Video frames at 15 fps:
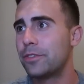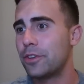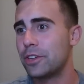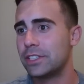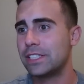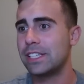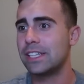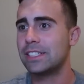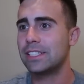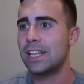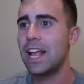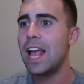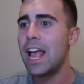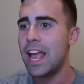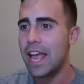for assists
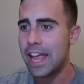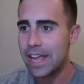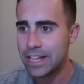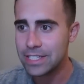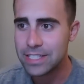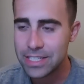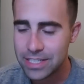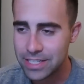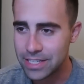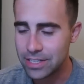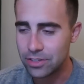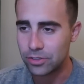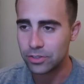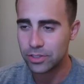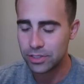and
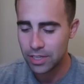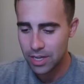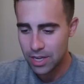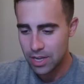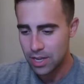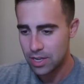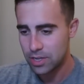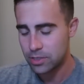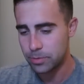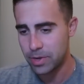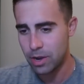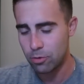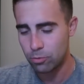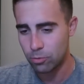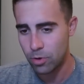steals. So we
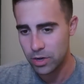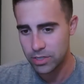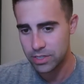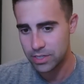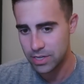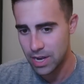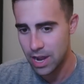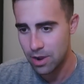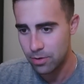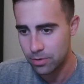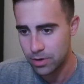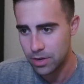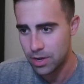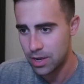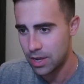got Russ
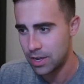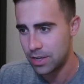down.